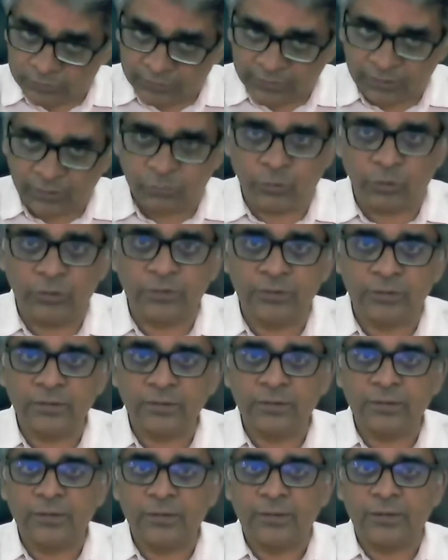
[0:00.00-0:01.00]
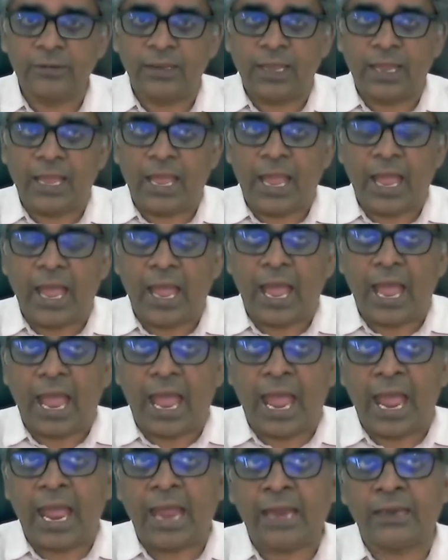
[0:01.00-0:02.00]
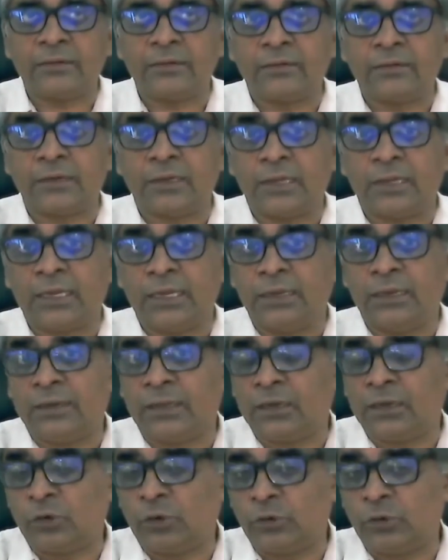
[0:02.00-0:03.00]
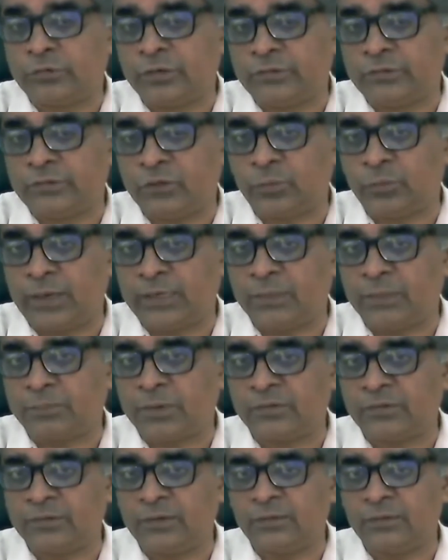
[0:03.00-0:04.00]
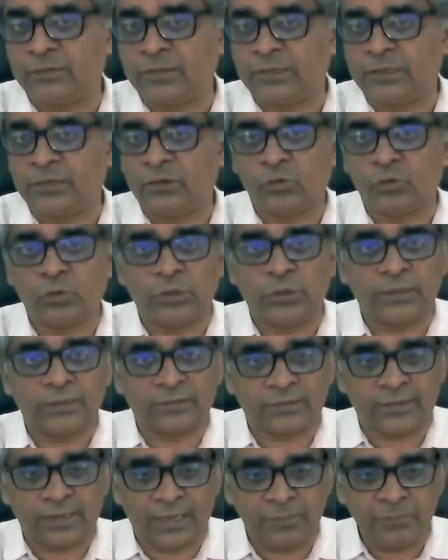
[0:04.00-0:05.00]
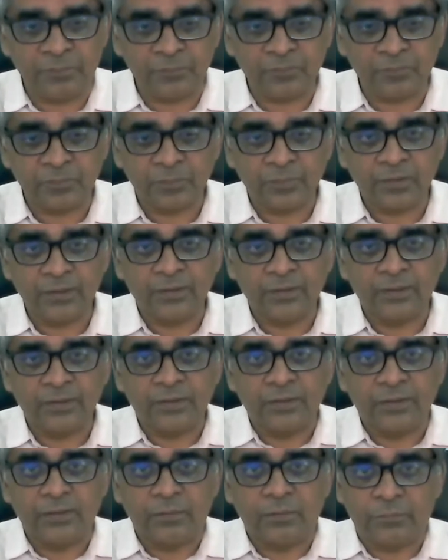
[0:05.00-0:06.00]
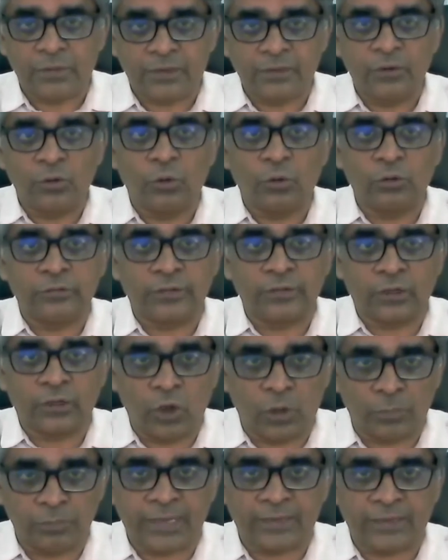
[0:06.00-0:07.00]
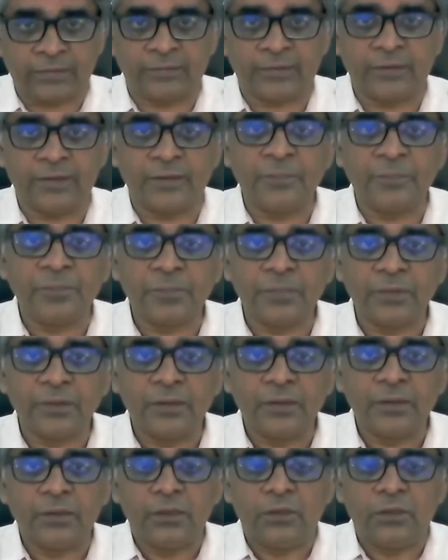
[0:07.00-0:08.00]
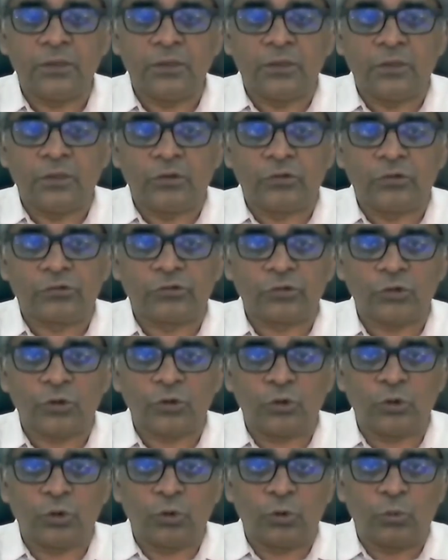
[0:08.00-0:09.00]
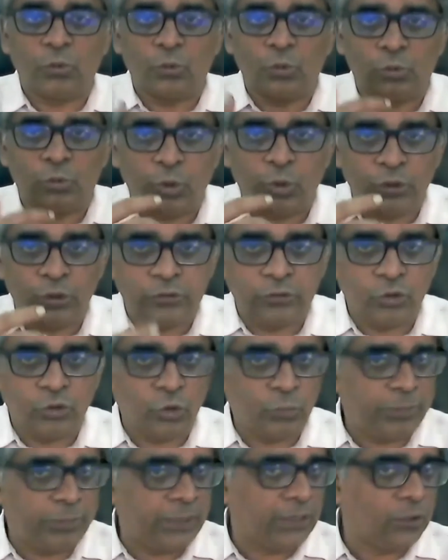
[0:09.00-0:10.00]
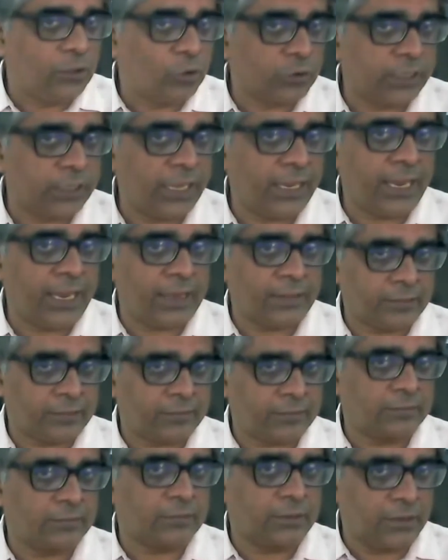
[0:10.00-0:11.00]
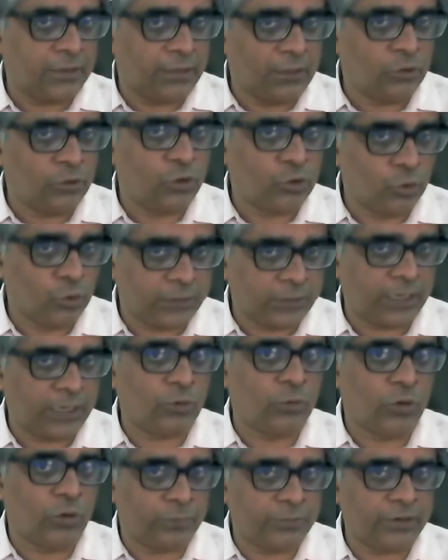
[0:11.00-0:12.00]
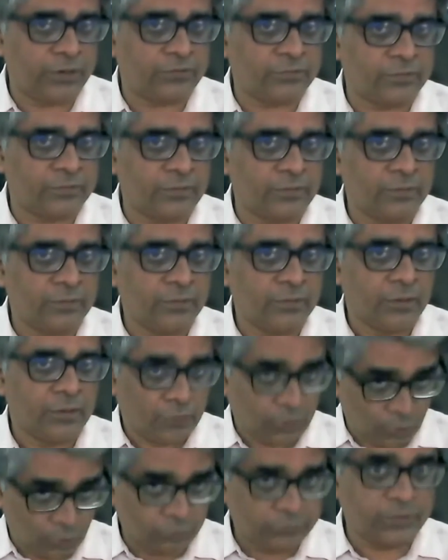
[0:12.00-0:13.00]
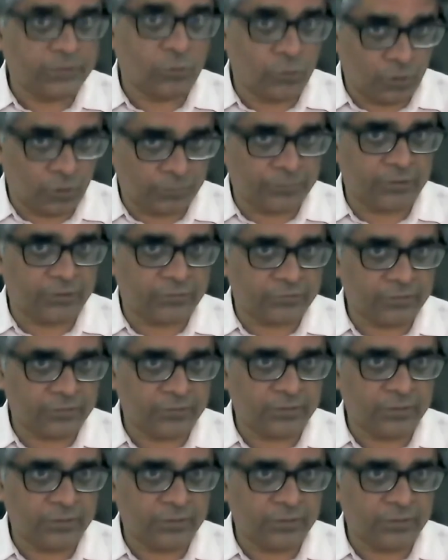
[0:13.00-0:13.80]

they would. And India holds the G20 presidency in 2 years' time. Britain holds the COP next year. So would you be looking at Indo-UK cooperation, closer cooperation,